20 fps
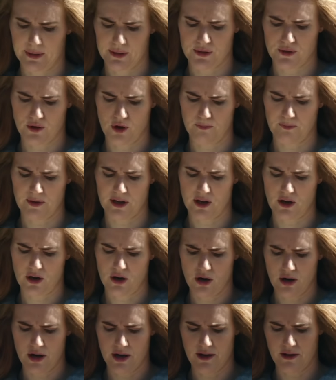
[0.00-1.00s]
must not be
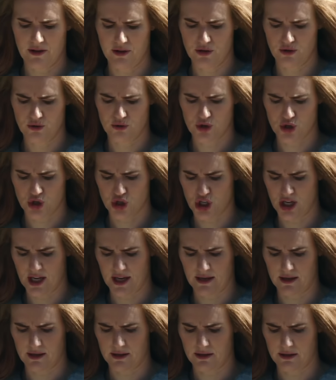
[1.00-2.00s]
higher than your
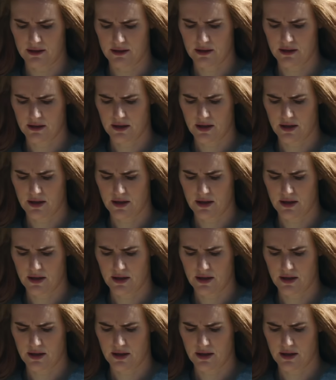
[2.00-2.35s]
chin.